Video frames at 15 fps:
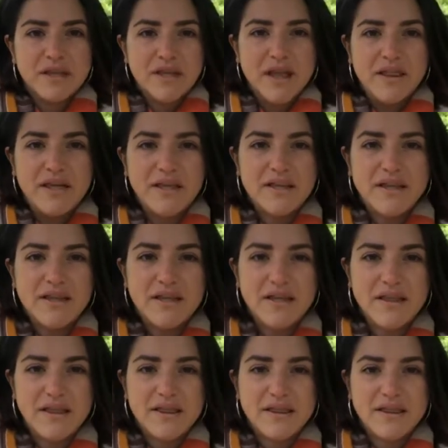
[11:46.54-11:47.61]

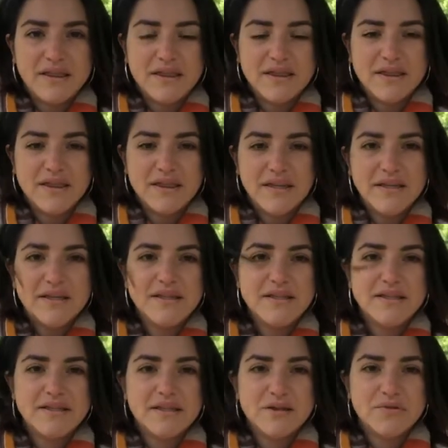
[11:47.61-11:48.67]
these
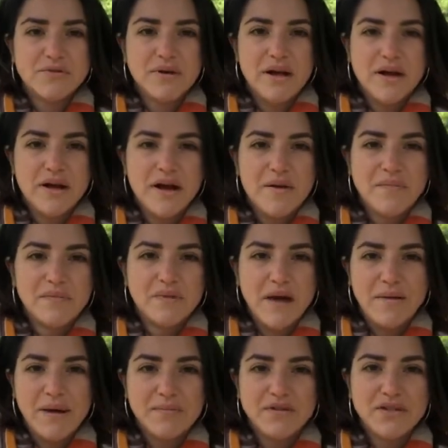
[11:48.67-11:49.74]
I'm
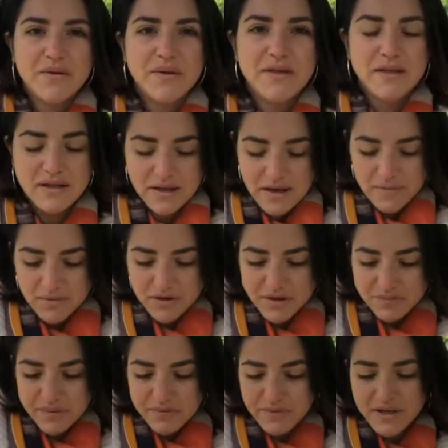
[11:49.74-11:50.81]
going to
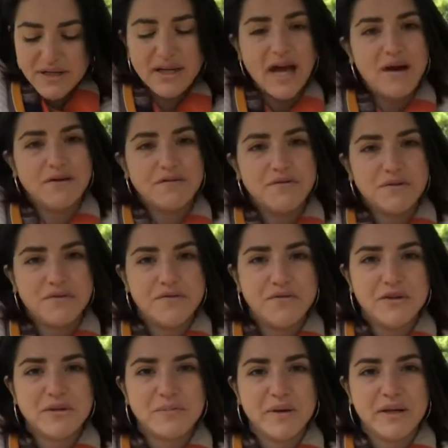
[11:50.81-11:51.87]
be reading out a few
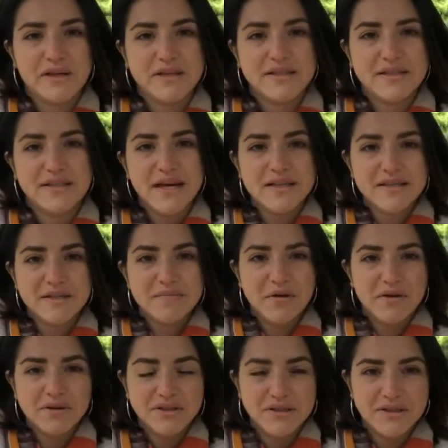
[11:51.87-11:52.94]
reviews, because the
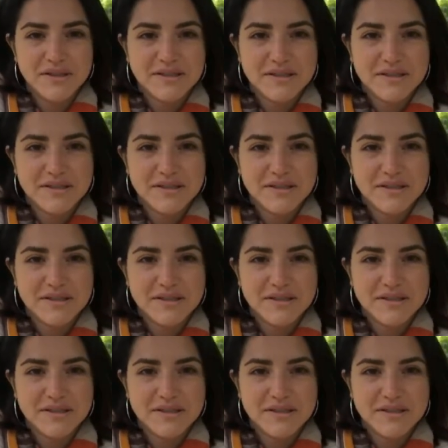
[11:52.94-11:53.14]
testimonials